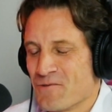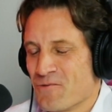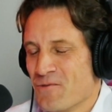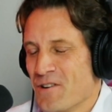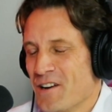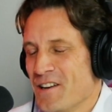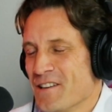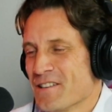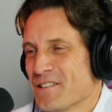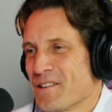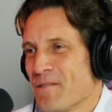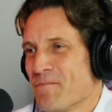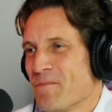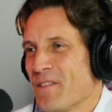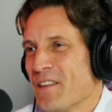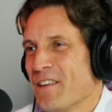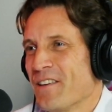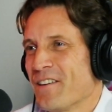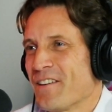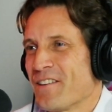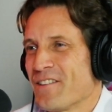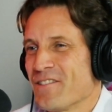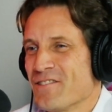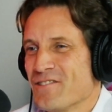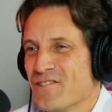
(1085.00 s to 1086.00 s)
really something
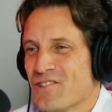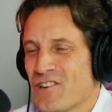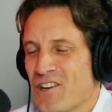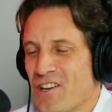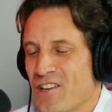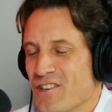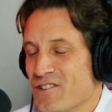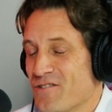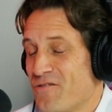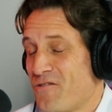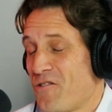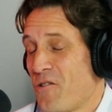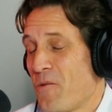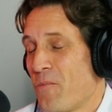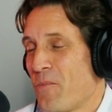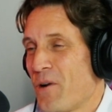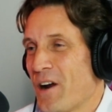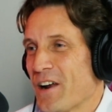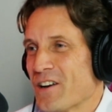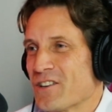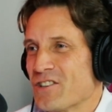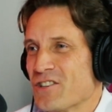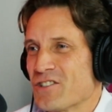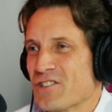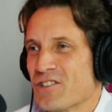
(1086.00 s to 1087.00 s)
that can change for a
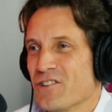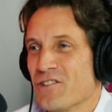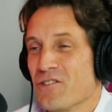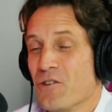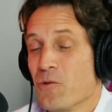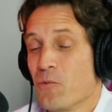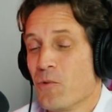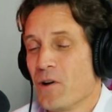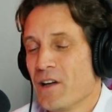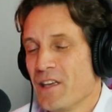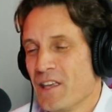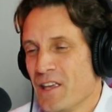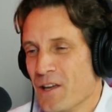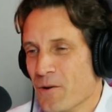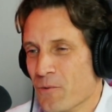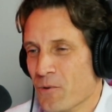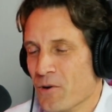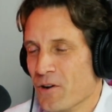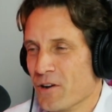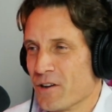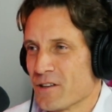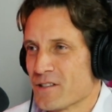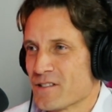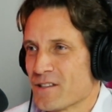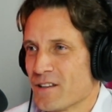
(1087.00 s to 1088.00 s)
practitioner the way he
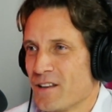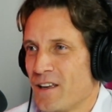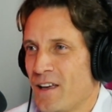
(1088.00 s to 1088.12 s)
works,